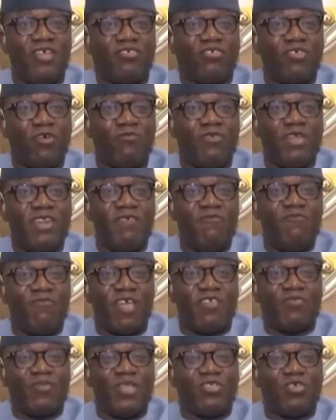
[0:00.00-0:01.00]
Sovereign
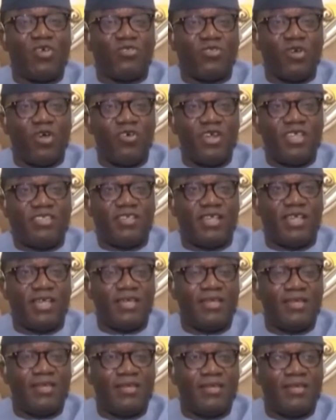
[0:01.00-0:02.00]
Investment
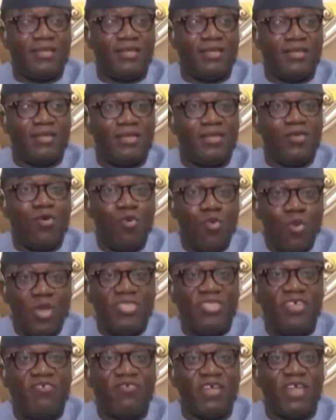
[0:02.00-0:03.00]
Authority
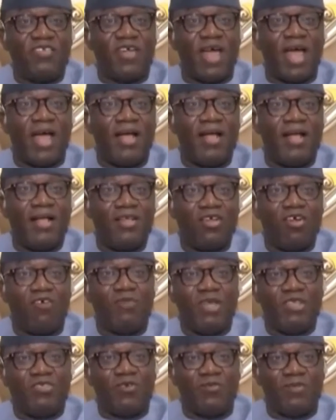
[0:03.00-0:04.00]
with the federal
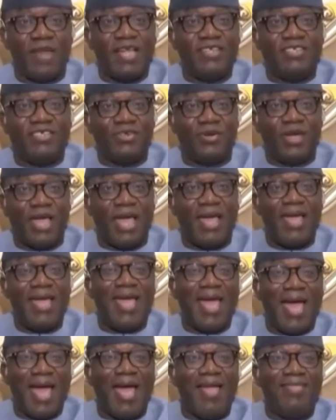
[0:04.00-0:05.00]
government of Nigeria,
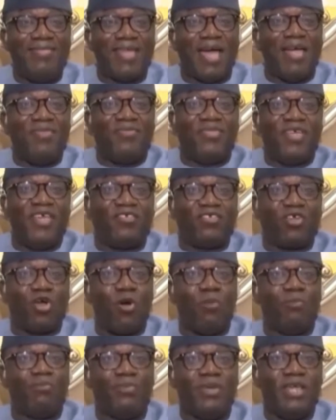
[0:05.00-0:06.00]
and that this
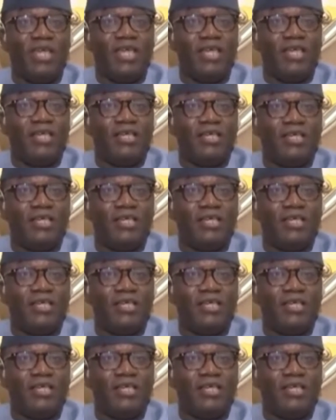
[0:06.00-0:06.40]
company